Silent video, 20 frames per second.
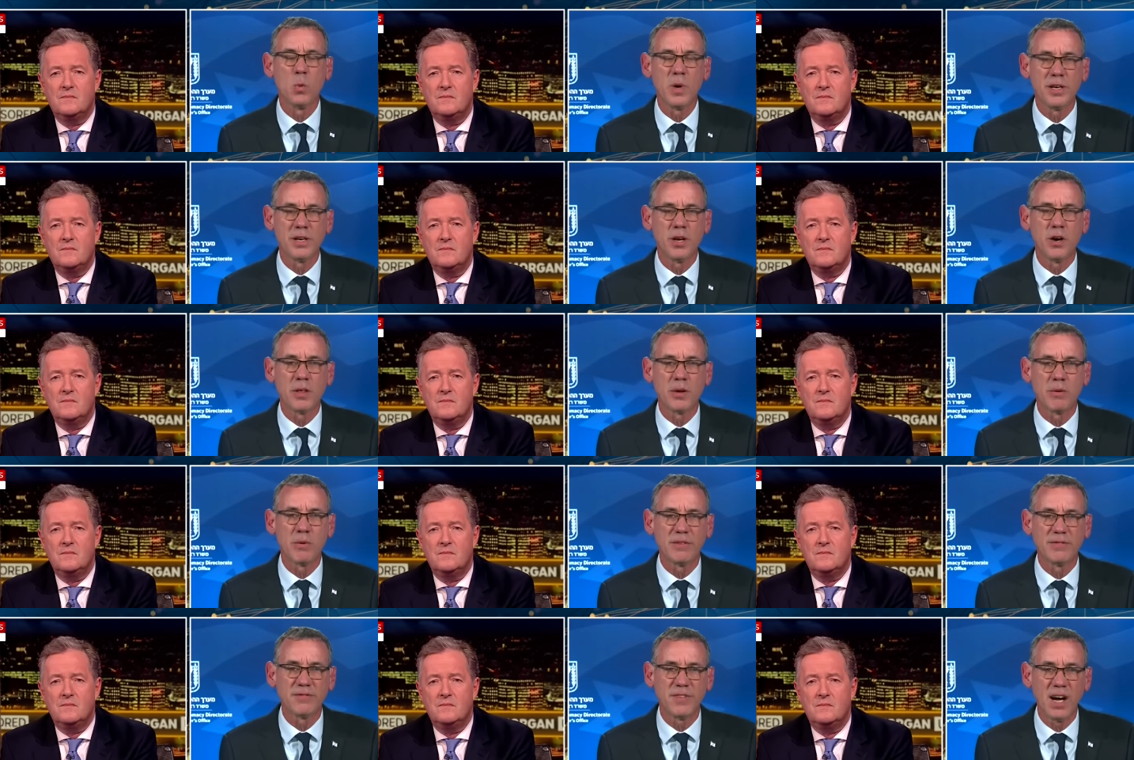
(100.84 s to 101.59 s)
Speaker 1: We know
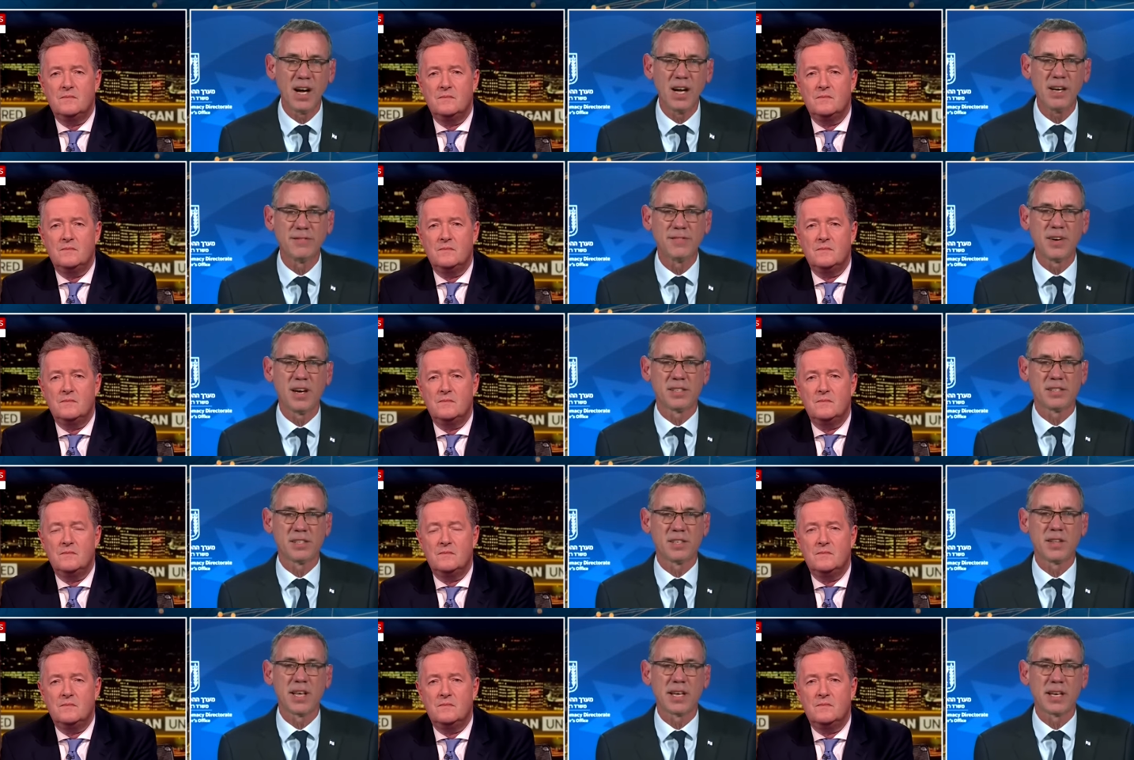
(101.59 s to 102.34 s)
there were
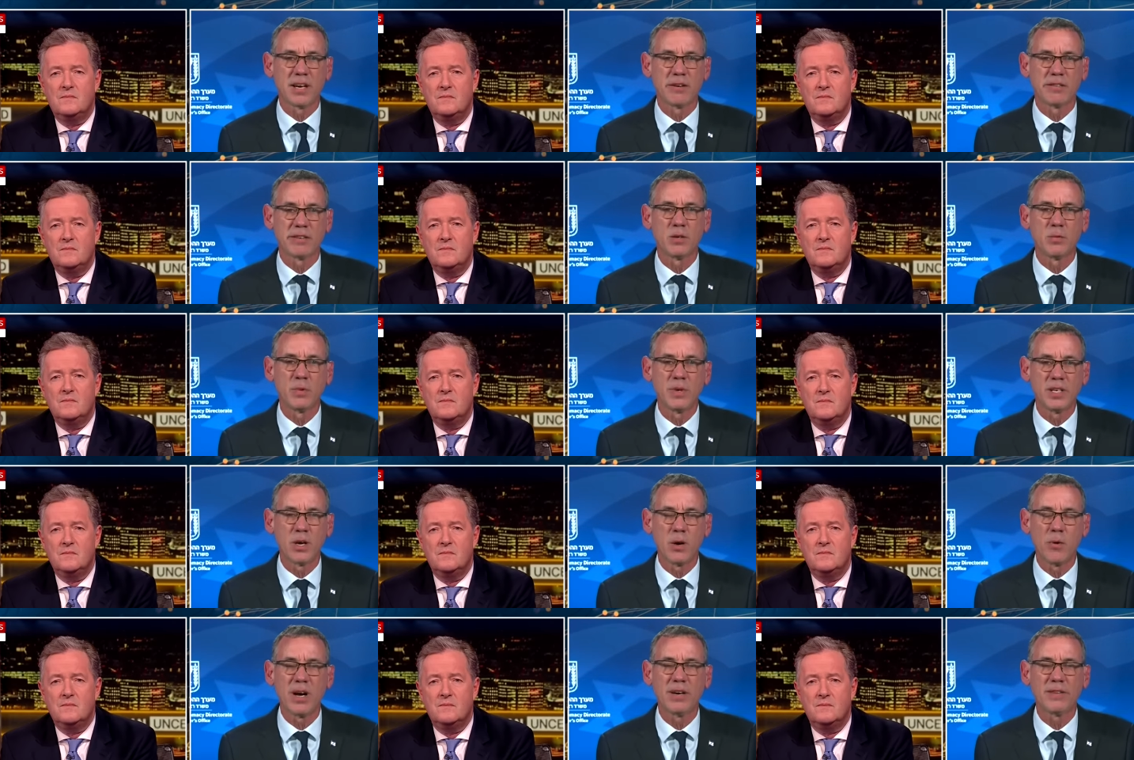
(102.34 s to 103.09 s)
firefights in that area.
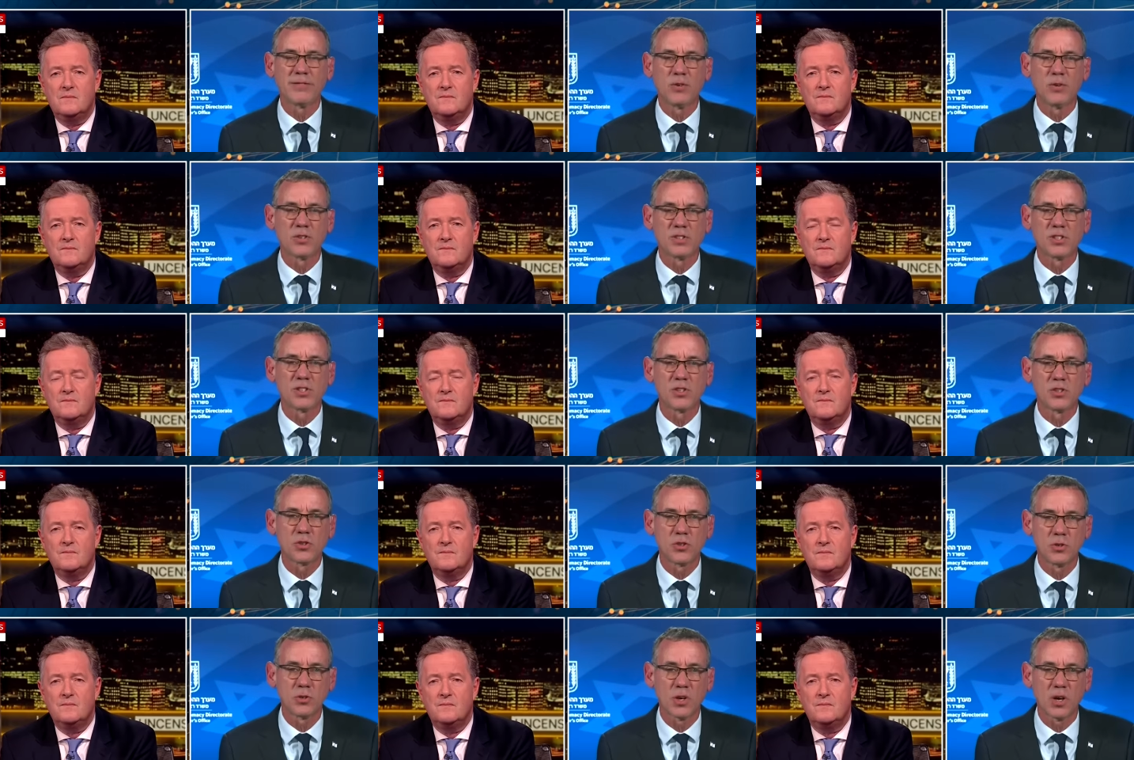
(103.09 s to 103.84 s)
We know our
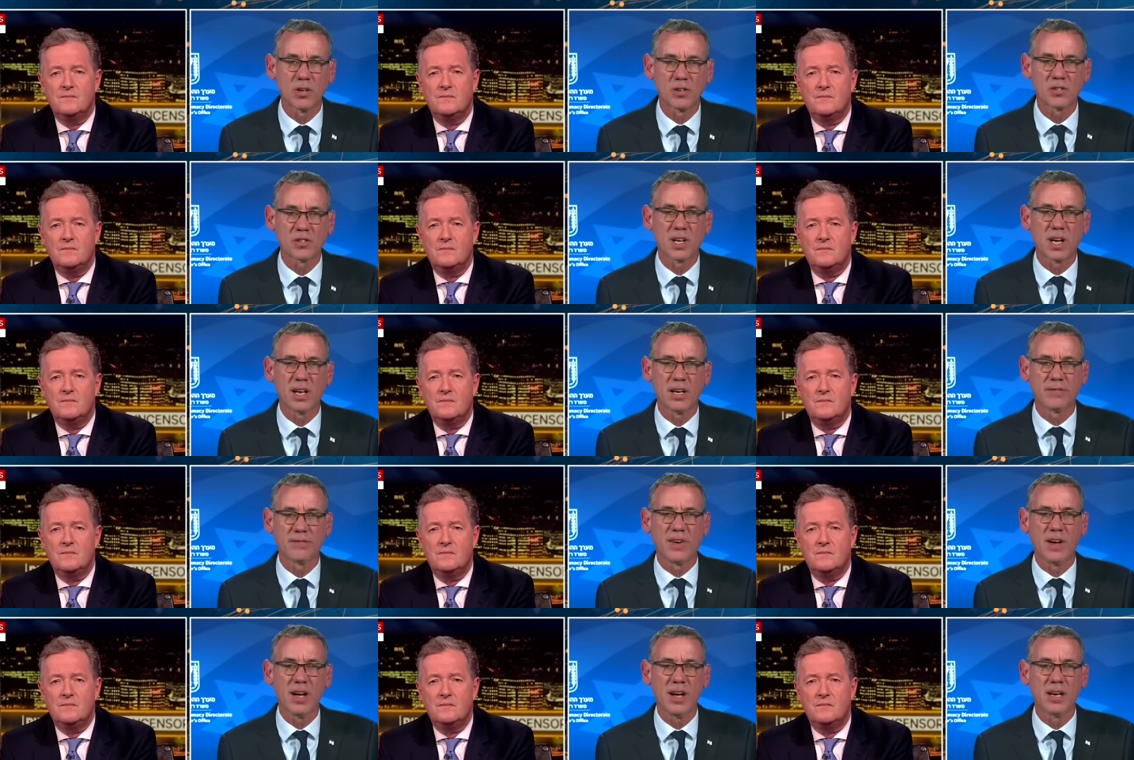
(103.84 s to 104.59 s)
forces took
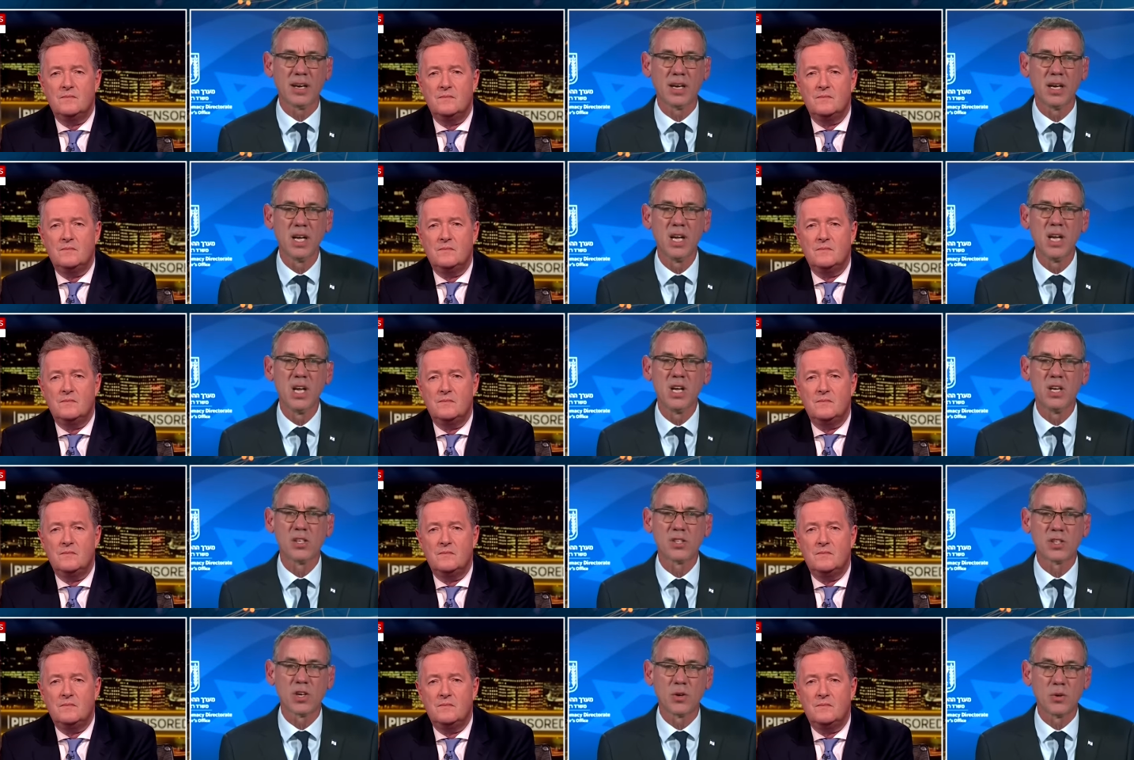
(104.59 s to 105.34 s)
hostile fire.
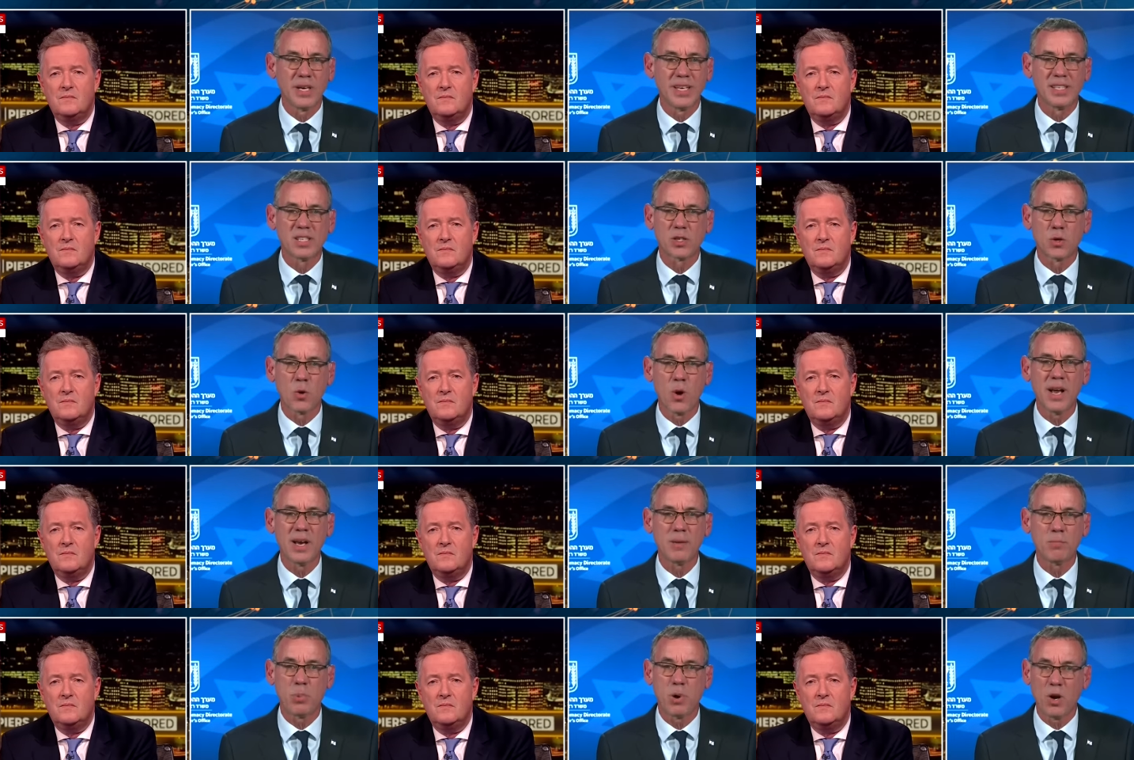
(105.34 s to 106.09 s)
So it's
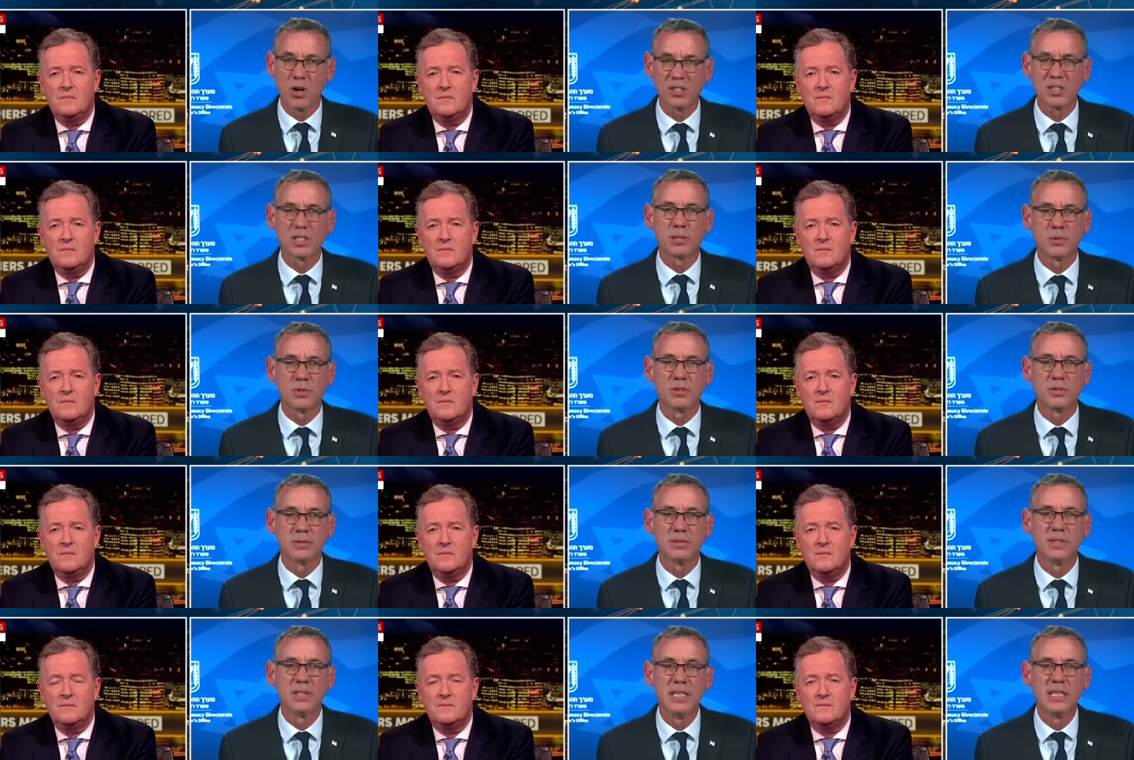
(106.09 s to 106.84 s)
quite
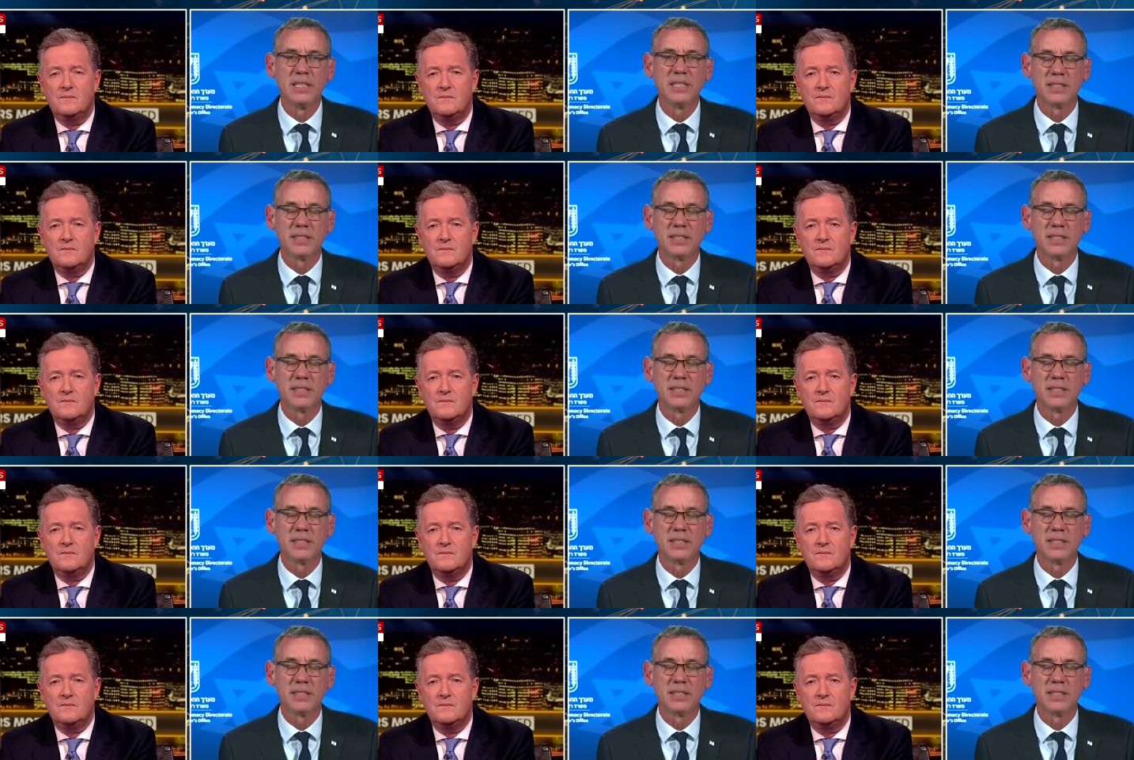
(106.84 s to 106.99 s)
possible